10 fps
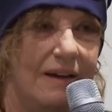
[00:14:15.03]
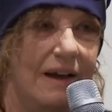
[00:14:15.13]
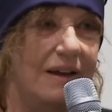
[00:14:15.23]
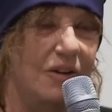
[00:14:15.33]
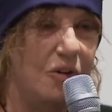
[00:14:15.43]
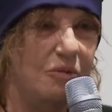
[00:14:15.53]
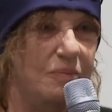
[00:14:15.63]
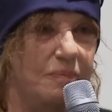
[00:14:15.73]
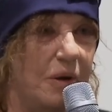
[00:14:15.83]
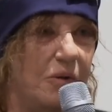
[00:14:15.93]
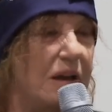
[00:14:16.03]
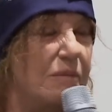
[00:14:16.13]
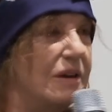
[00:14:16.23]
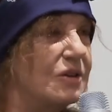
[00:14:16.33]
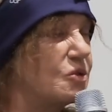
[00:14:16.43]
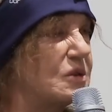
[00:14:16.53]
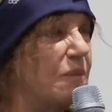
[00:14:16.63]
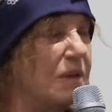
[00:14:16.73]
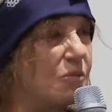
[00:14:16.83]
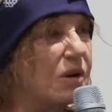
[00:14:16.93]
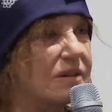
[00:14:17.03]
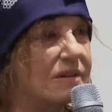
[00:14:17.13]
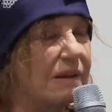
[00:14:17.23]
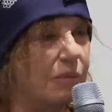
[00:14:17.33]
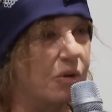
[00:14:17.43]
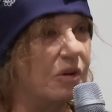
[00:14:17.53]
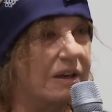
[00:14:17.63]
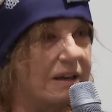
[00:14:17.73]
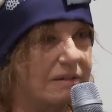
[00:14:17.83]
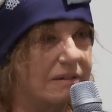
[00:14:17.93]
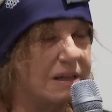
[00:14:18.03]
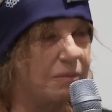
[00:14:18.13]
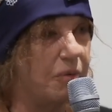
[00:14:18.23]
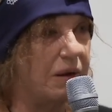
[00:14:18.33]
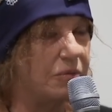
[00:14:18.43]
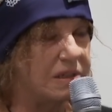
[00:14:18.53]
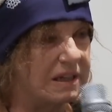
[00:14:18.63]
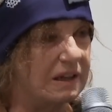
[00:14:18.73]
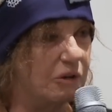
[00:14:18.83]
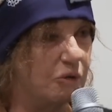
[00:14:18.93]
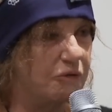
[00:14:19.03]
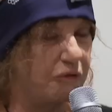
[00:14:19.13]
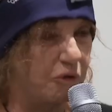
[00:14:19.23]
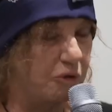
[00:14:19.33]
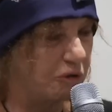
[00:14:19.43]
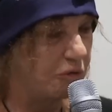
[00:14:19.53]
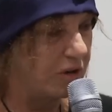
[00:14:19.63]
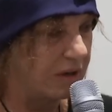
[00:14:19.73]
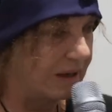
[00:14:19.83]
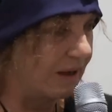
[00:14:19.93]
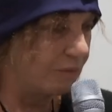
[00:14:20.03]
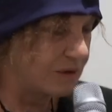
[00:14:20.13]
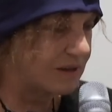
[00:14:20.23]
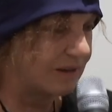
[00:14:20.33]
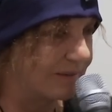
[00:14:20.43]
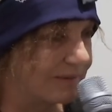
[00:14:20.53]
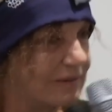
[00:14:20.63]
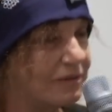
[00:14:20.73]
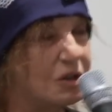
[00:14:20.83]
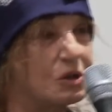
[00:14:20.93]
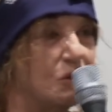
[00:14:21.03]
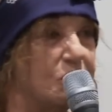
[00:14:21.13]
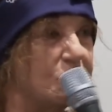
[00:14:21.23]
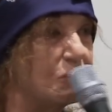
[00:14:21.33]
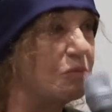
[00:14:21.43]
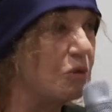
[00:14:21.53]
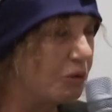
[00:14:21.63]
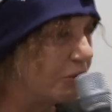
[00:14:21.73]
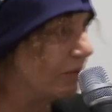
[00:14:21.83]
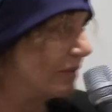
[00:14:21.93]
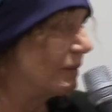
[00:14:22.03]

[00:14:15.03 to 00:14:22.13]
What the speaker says: I don't know, bohemians or something, one time earlier, and said Brett was Little Lord Fauntleroy and I was a small,